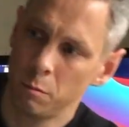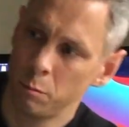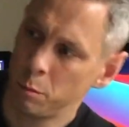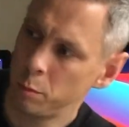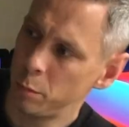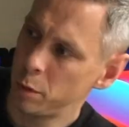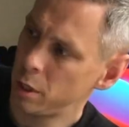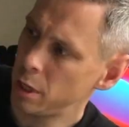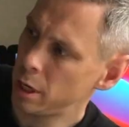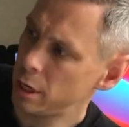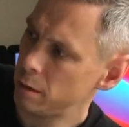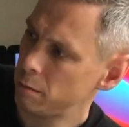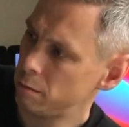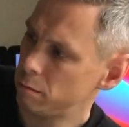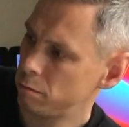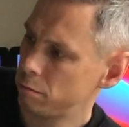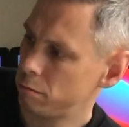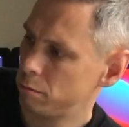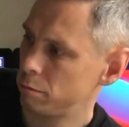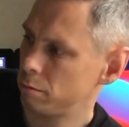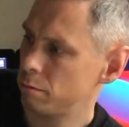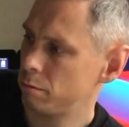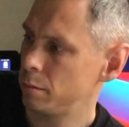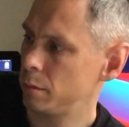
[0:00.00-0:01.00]
But
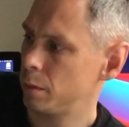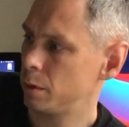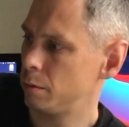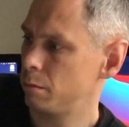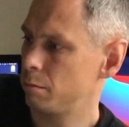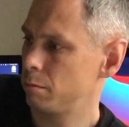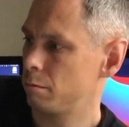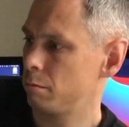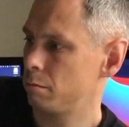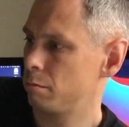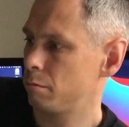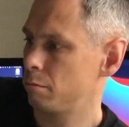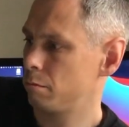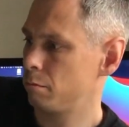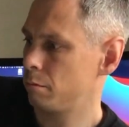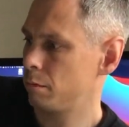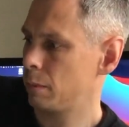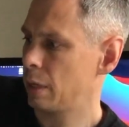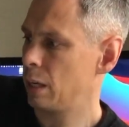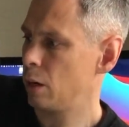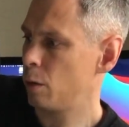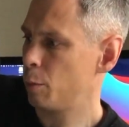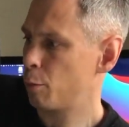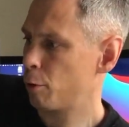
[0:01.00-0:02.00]

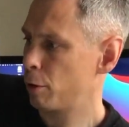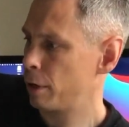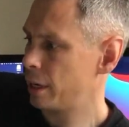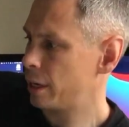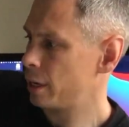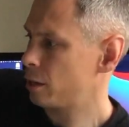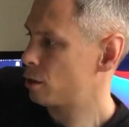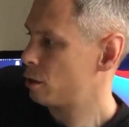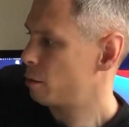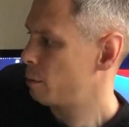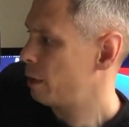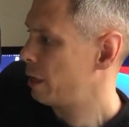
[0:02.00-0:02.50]
they look pretty good to me.